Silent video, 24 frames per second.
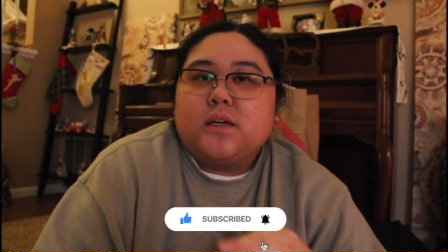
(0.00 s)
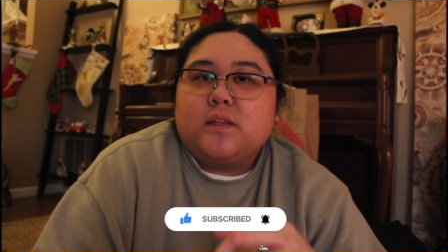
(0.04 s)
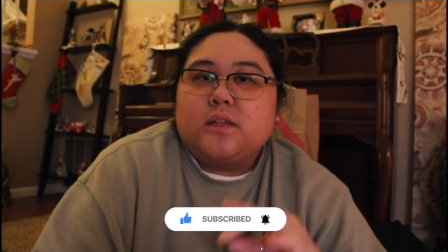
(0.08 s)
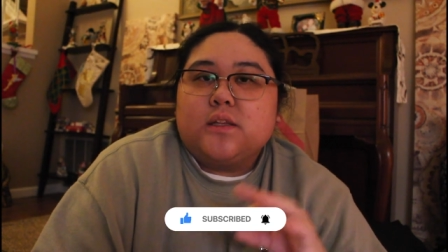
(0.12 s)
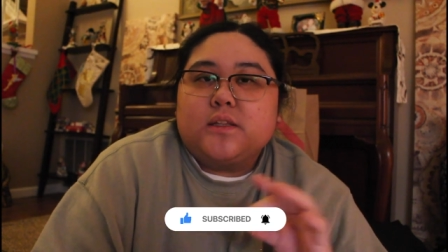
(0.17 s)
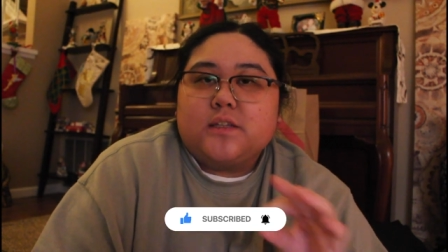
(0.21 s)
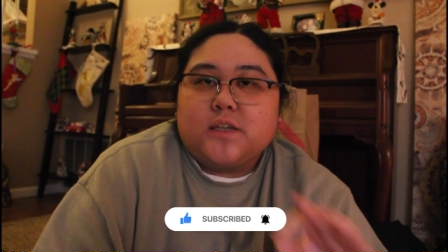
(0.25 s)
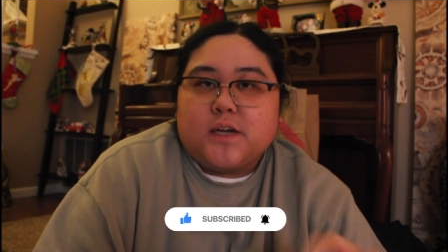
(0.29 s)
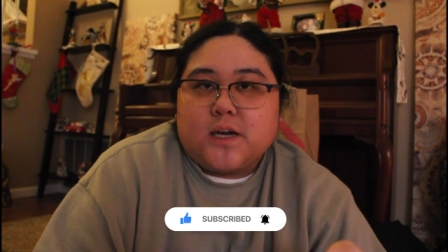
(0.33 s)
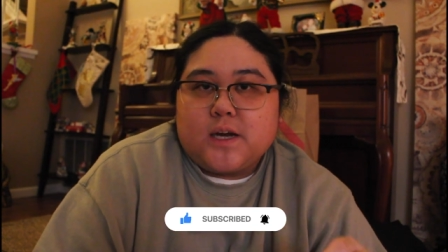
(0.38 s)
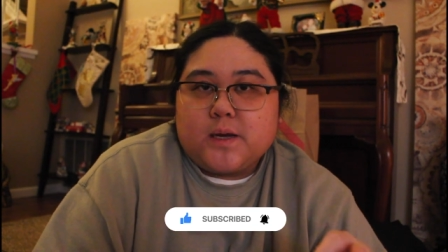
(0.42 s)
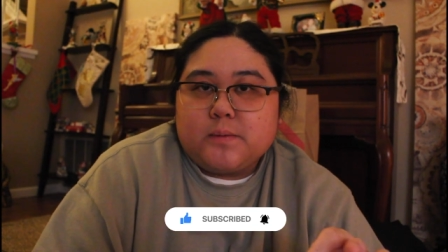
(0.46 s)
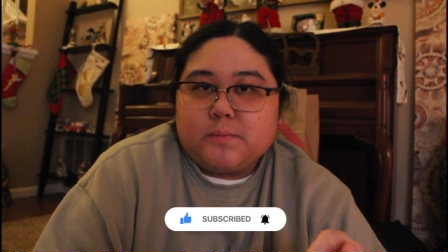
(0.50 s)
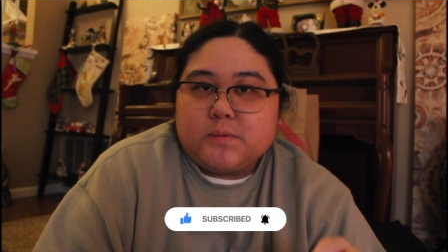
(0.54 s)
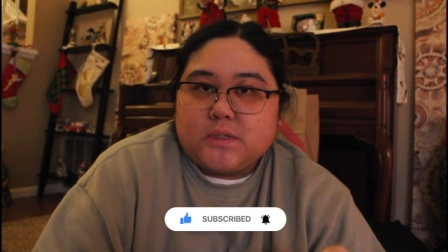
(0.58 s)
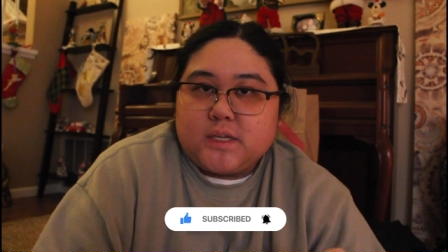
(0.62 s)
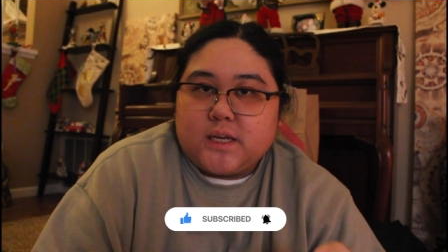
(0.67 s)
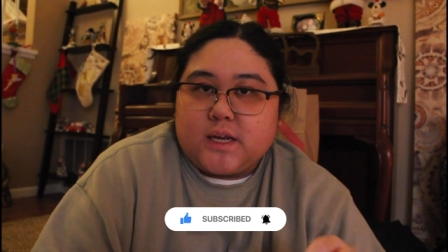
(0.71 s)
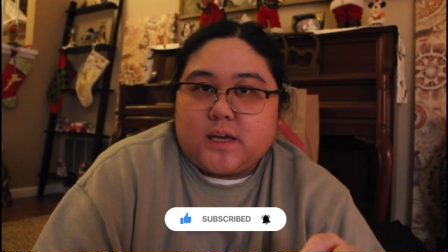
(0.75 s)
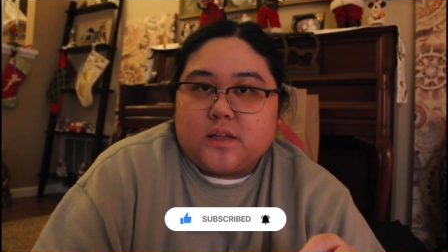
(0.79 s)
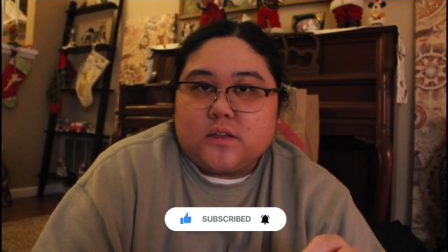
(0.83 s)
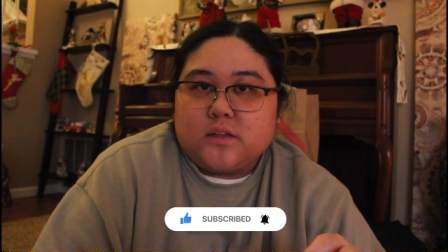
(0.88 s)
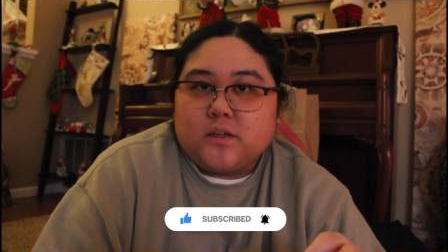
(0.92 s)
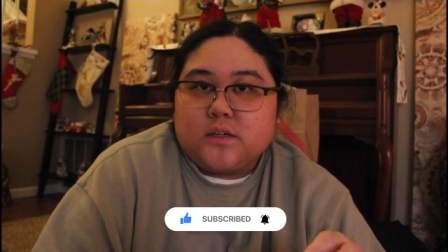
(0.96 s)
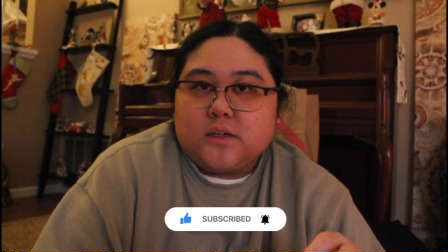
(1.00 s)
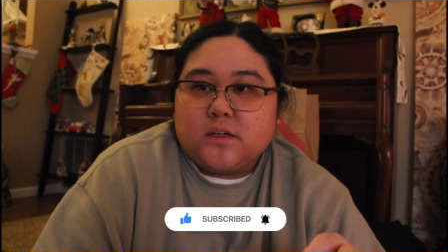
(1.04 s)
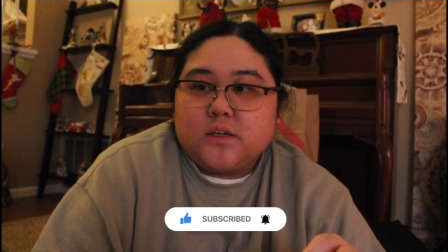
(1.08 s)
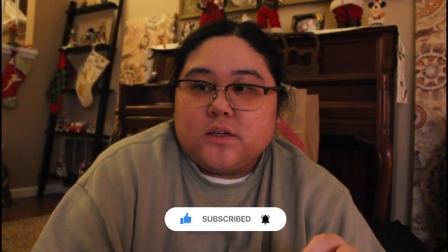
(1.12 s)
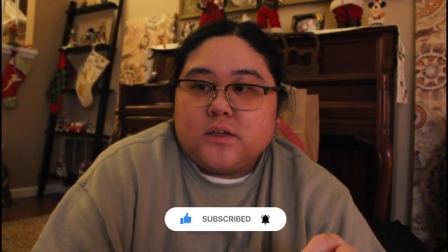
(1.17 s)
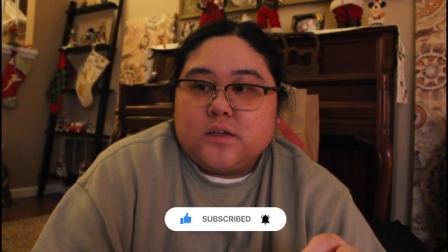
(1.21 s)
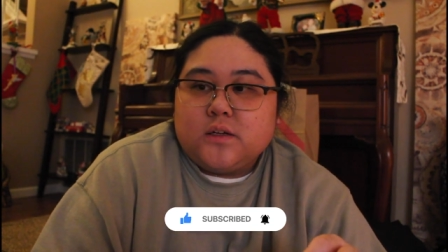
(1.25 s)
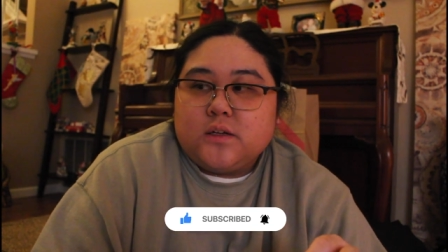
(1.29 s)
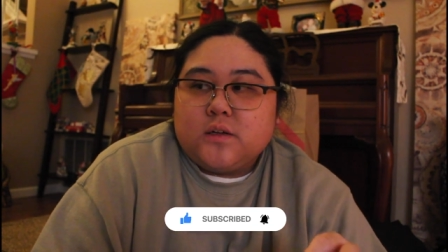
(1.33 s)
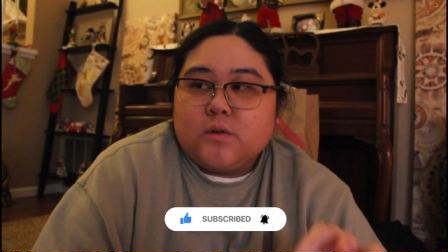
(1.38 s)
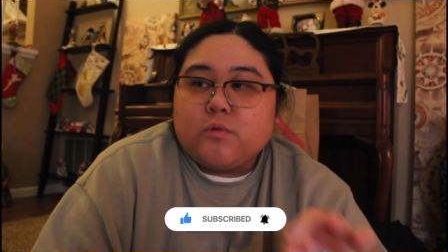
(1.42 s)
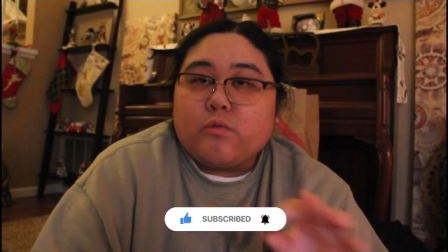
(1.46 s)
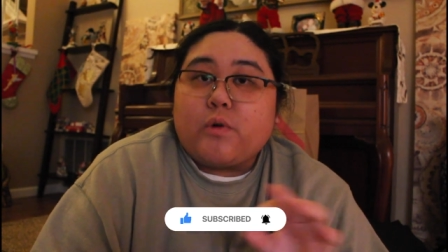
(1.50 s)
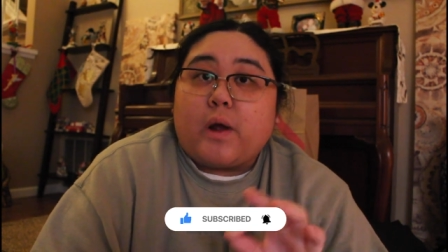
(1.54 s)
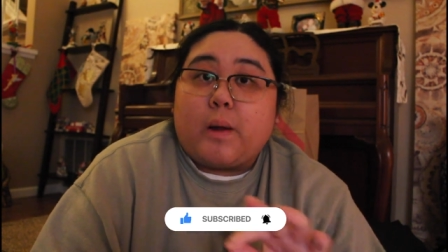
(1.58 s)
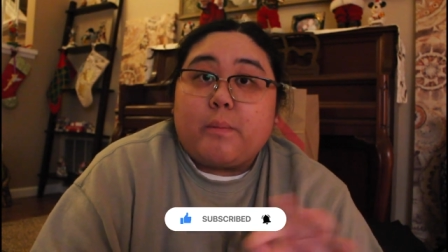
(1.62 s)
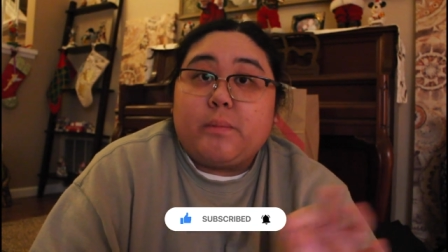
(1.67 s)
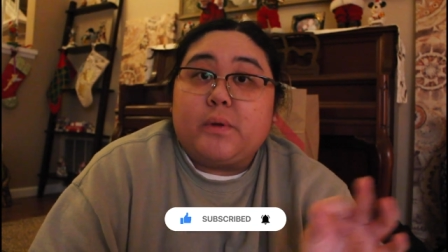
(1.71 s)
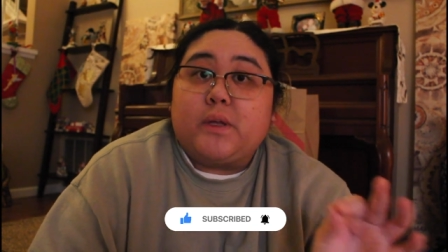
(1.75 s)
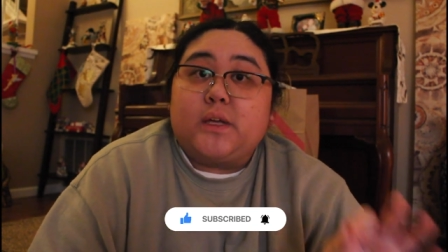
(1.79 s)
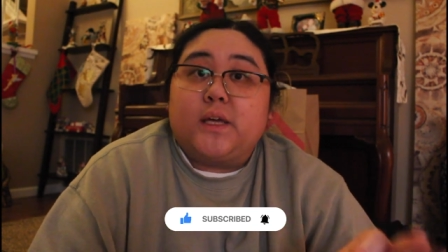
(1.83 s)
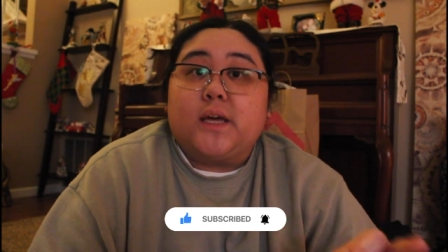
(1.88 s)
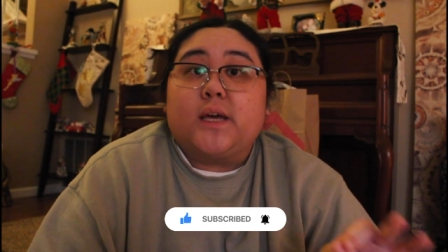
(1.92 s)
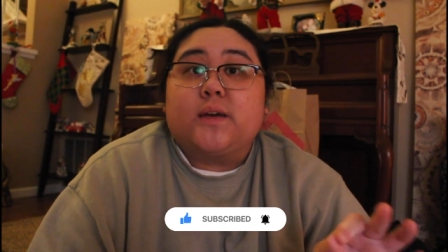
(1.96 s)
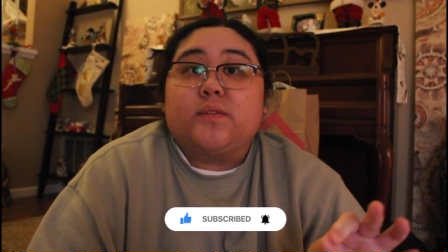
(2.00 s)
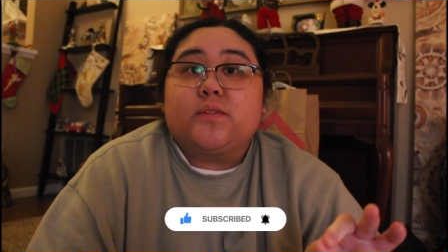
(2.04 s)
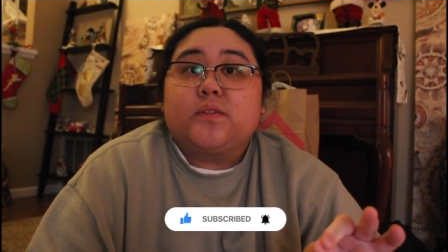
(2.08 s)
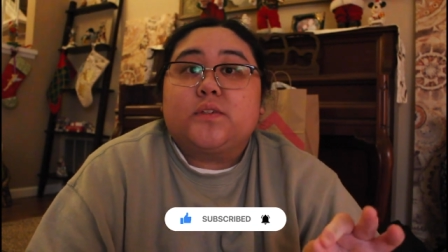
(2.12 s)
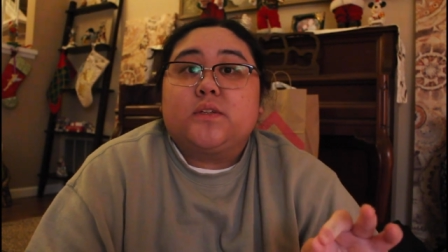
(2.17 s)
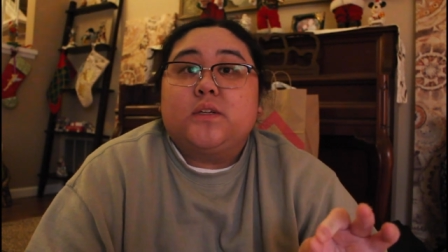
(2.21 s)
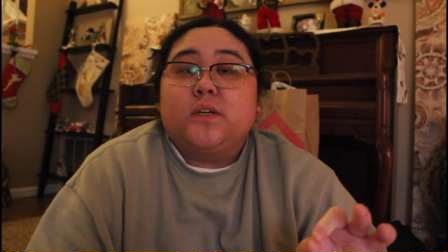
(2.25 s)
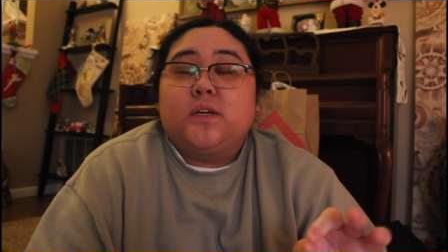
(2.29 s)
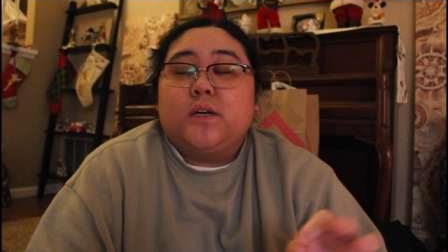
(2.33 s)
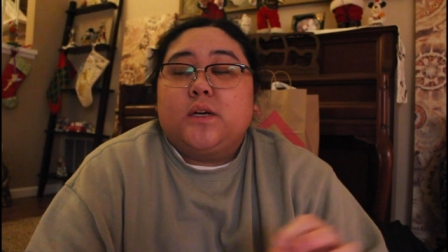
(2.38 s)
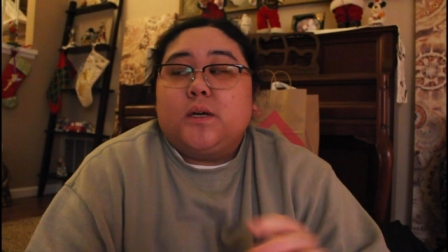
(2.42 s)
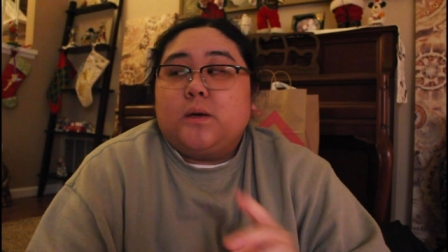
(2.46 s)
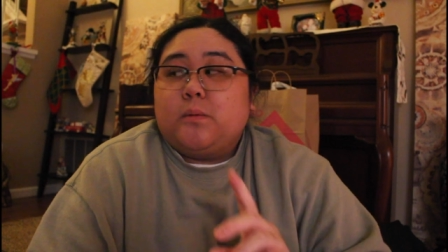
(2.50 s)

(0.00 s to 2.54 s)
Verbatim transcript: the time together wrapping gifts.